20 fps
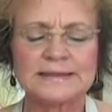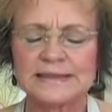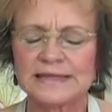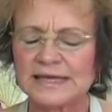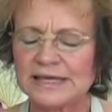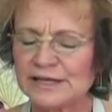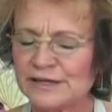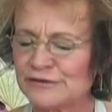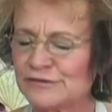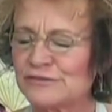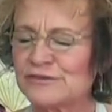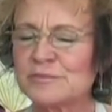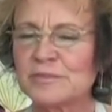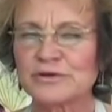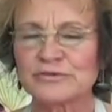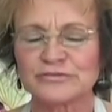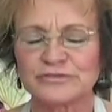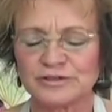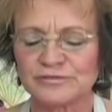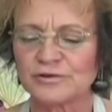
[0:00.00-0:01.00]
it is the
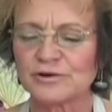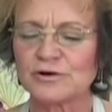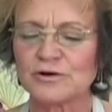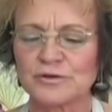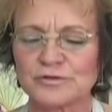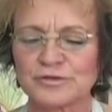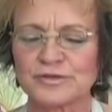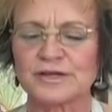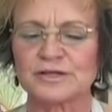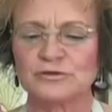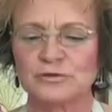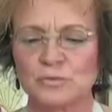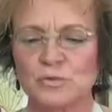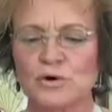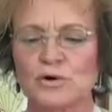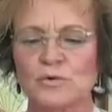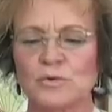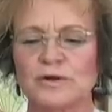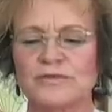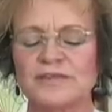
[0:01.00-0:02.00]
most difficult thing to
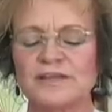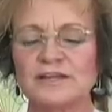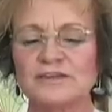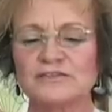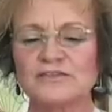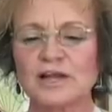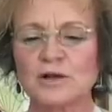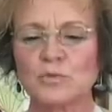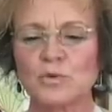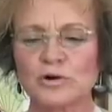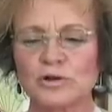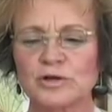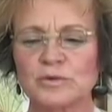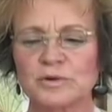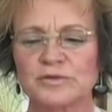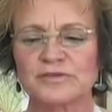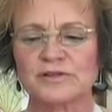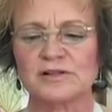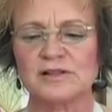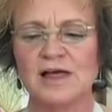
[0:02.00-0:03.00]
work with. It is like working
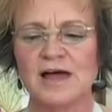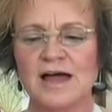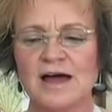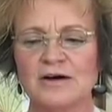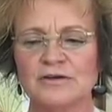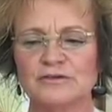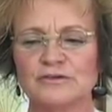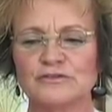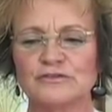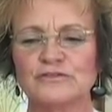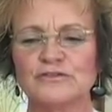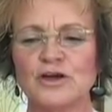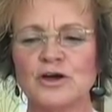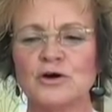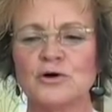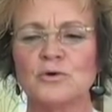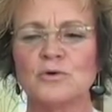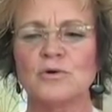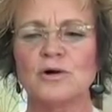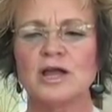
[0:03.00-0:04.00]
with a cloud.
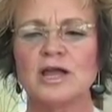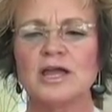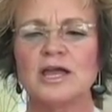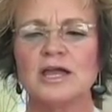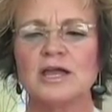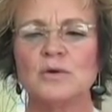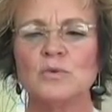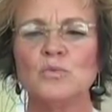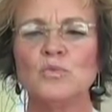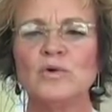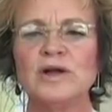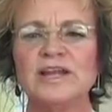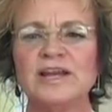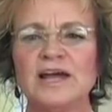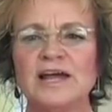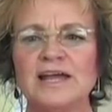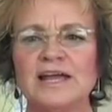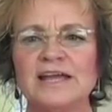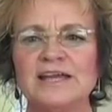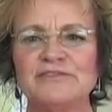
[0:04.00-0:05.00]
So when
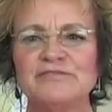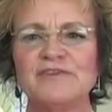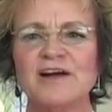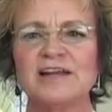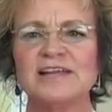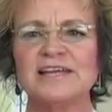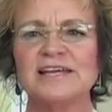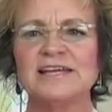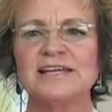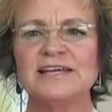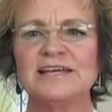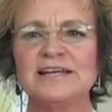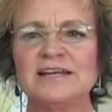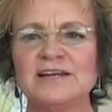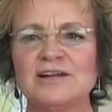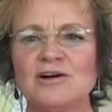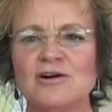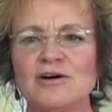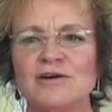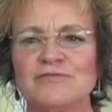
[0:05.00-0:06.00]
if I can get
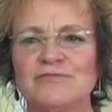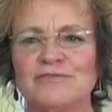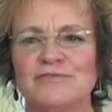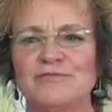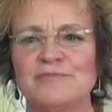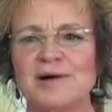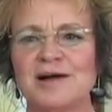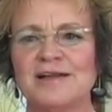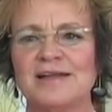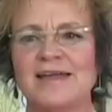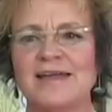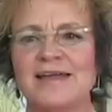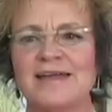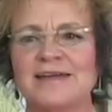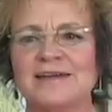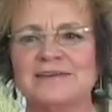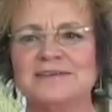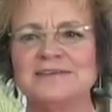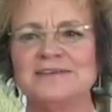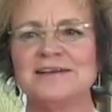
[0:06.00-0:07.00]
it off of my
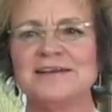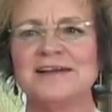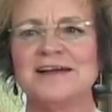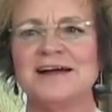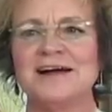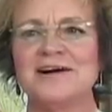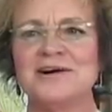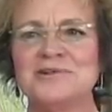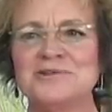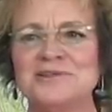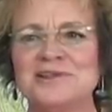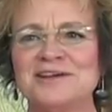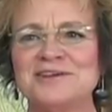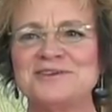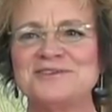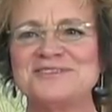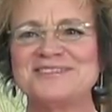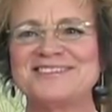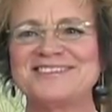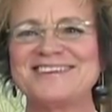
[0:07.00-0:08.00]
hand, I'll let
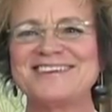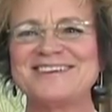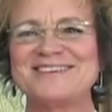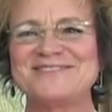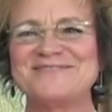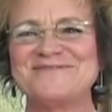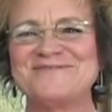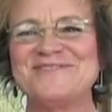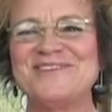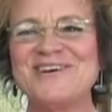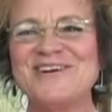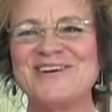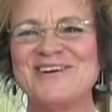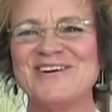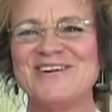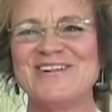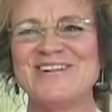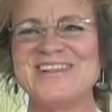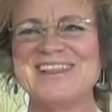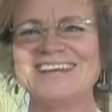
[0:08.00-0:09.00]
you see it
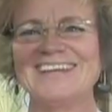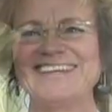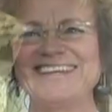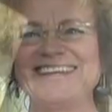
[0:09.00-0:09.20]
fall.